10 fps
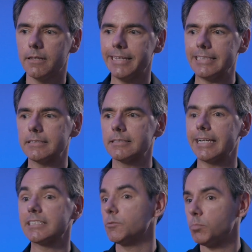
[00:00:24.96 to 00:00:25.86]
It's
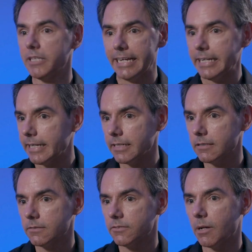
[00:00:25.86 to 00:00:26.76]
explaining
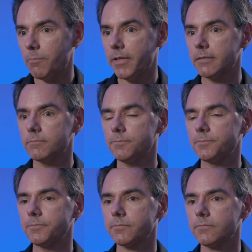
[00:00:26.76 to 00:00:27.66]
something.
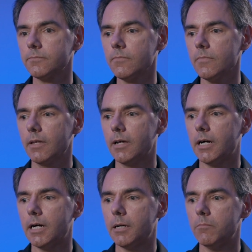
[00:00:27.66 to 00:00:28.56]

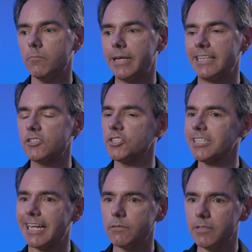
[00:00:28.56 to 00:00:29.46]
Um, it's just
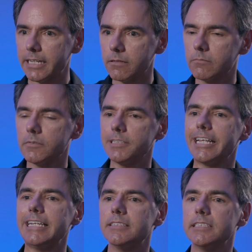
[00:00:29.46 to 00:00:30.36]
kind of like
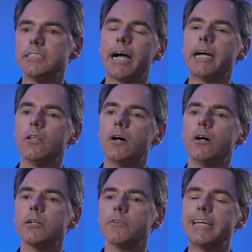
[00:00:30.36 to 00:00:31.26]
lazy
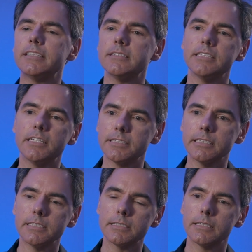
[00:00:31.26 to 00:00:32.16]
dialogue that
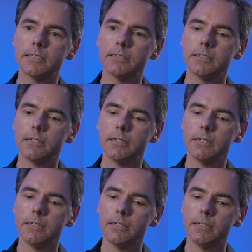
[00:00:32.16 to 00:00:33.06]
doesn't
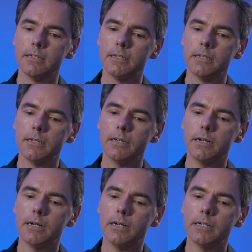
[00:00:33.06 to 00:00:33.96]

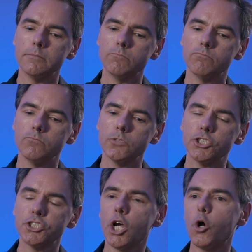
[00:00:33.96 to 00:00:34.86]
uh,
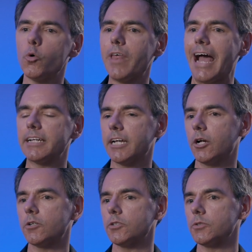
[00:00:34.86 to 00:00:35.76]
show that
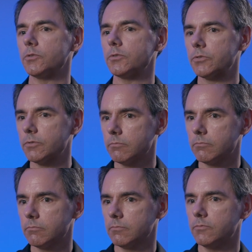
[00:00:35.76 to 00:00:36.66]
character's
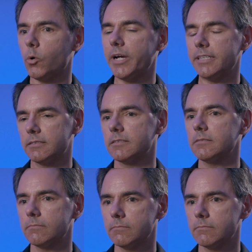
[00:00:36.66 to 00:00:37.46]
voice.